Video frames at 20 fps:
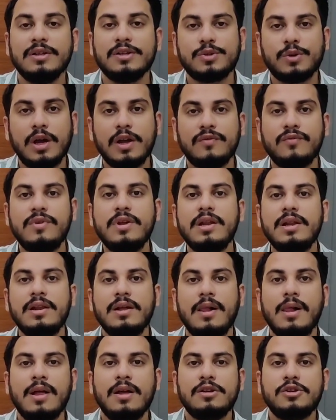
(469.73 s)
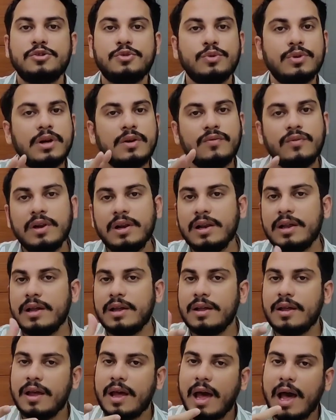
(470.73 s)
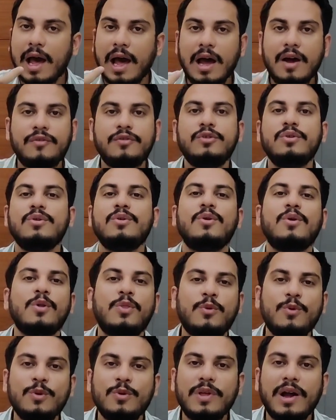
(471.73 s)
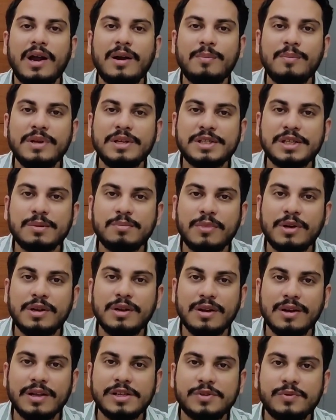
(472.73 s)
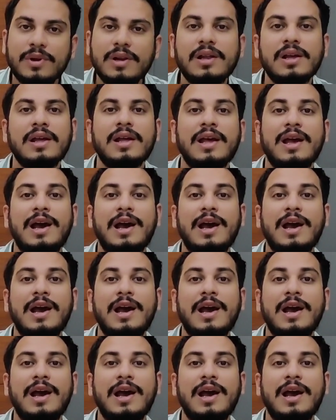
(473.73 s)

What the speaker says: So I feel student will have to go through that basic material as well,